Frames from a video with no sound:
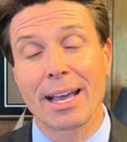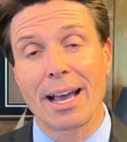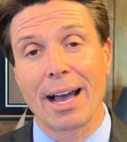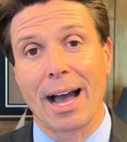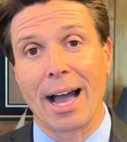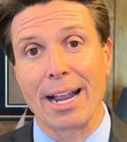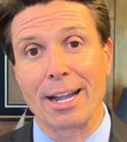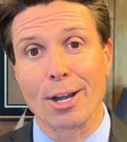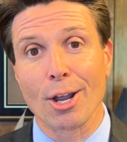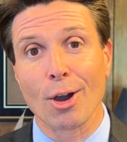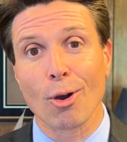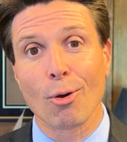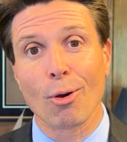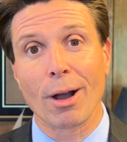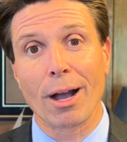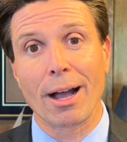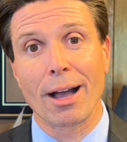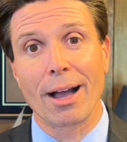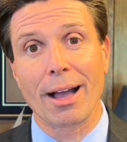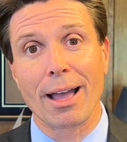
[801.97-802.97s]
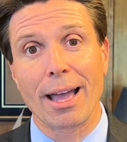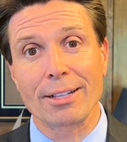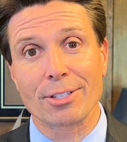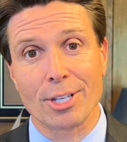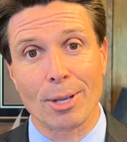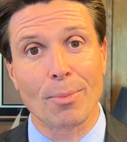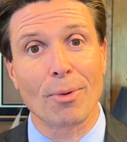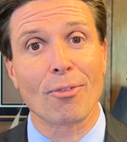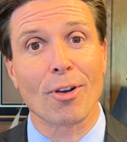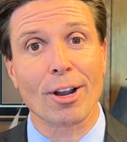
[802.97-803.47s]
I know at
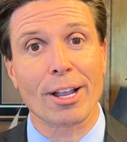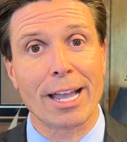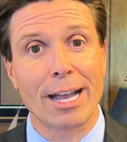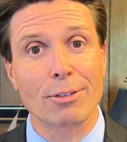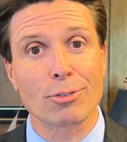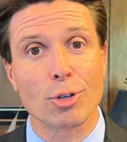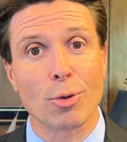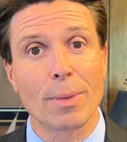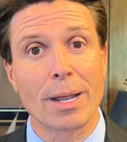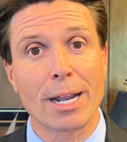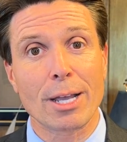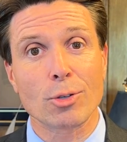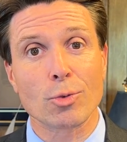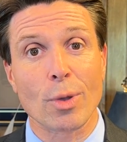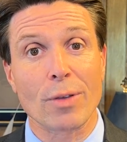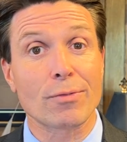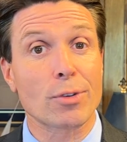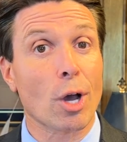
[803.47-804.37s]
some of our council meetings we've